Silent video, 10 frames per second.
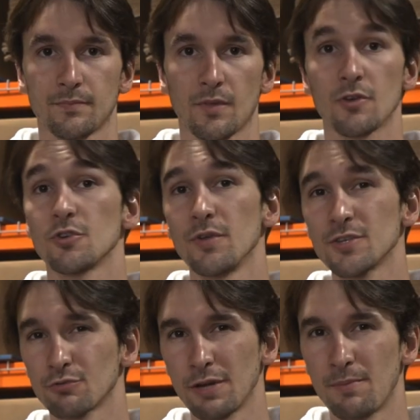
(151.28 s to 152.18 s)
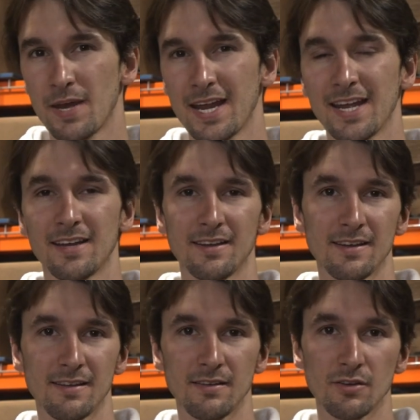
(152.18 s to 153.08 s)
So this repinning
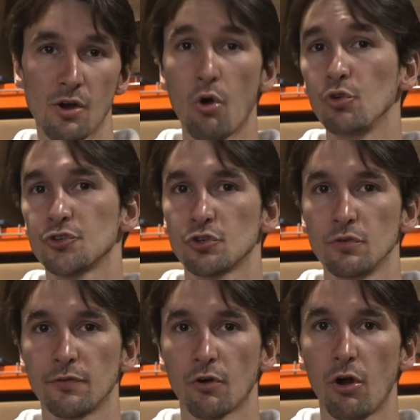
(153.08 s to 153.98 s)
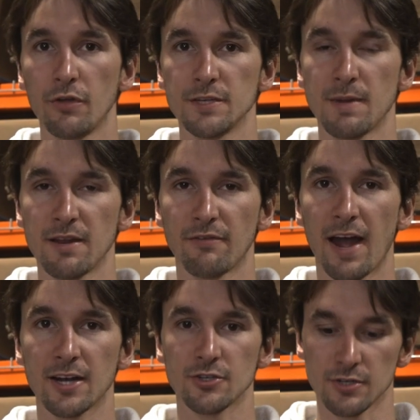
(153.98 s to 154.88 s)
holds true for all these
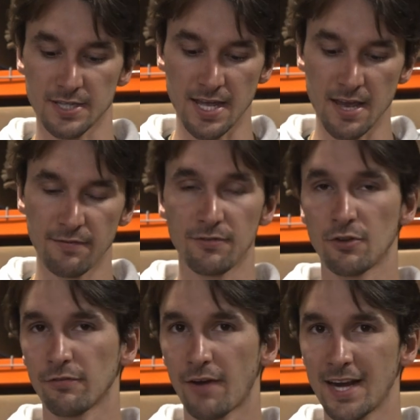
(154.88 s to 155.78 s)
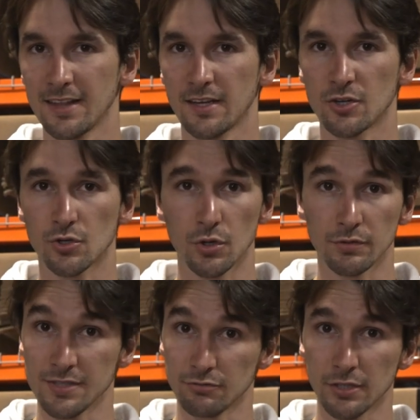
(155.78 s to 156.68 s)
manufacturers. If you're finding the controller
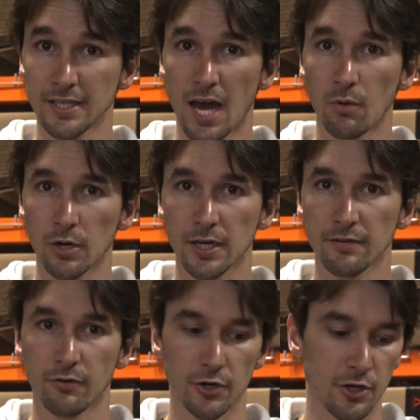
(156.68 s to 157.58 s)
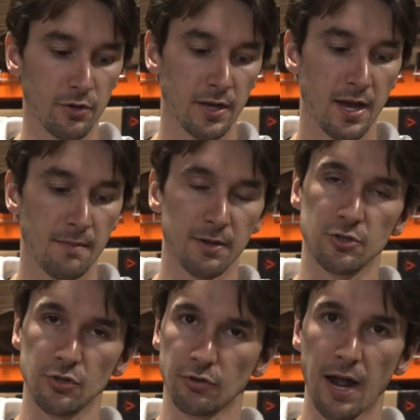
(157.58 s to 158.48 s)
is really not working for you, make sure the
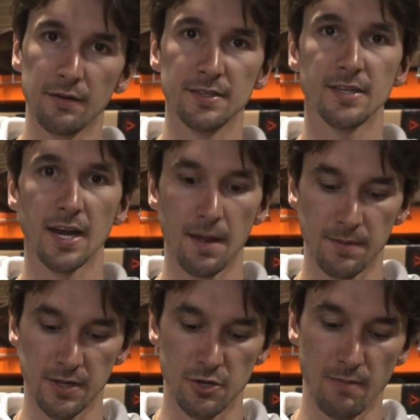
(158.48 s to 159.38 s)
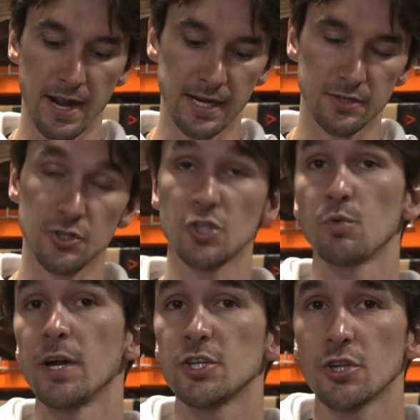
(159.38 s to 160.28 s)
ground is set up, and then you may need to
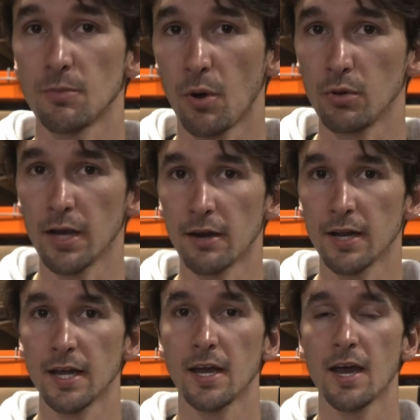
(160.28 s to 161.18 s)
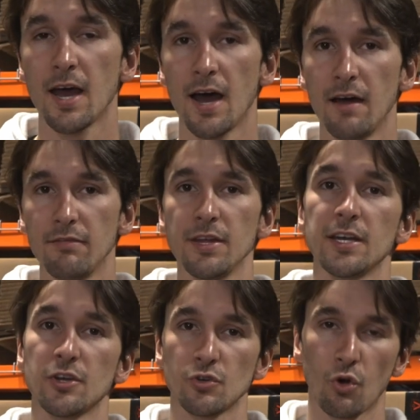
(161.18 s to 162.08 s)
switch the polarity of the
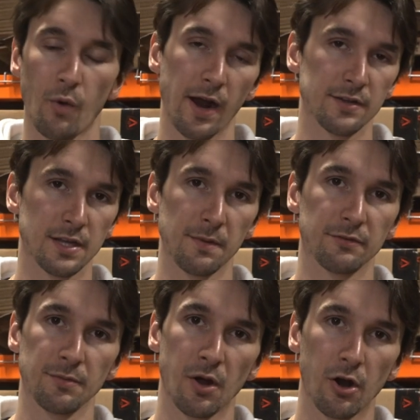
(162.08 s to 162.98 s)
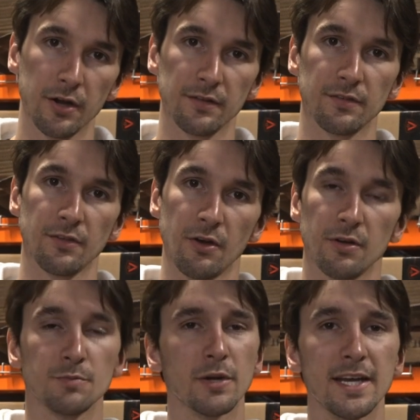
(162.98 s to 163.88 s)
control wires coming from the harness. So
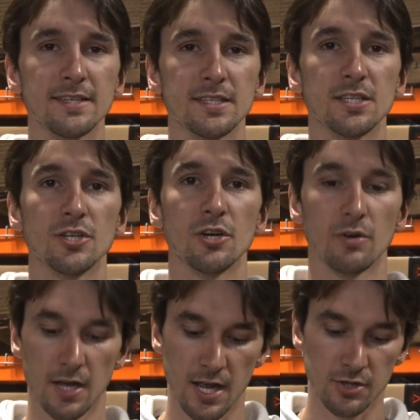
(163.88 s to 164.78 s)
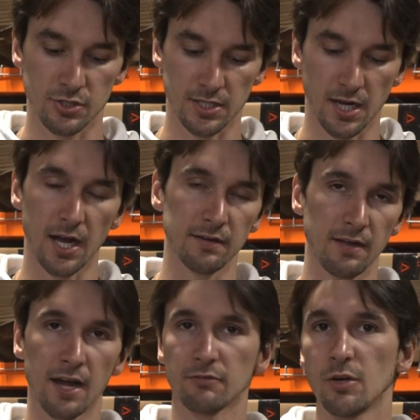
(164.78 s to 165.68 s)
pretty easy to do. Just cut
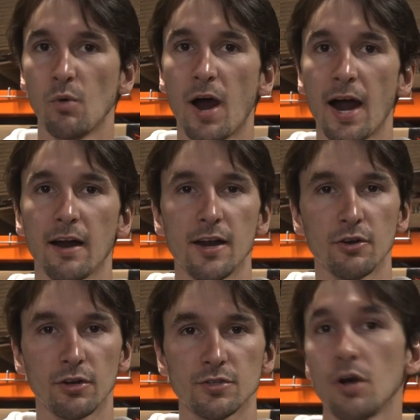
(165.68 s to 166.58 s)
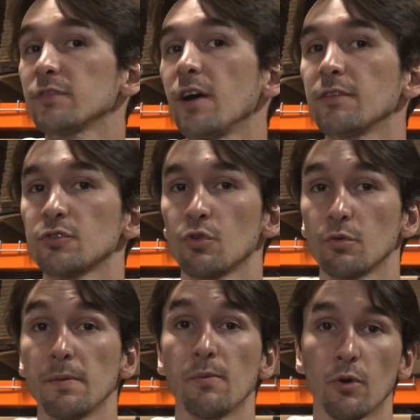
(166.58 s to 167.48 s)
and rewire, and your exhaust valve controller will
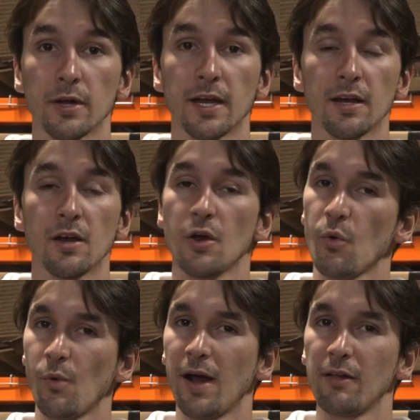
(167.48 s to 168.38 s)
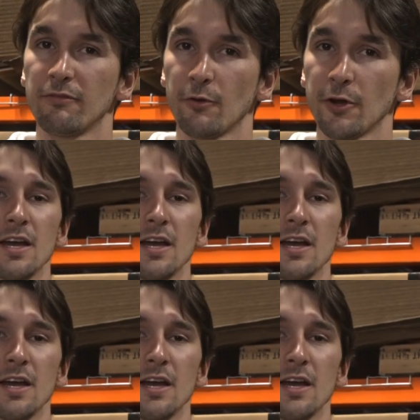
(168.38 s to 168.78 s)
be working well for you.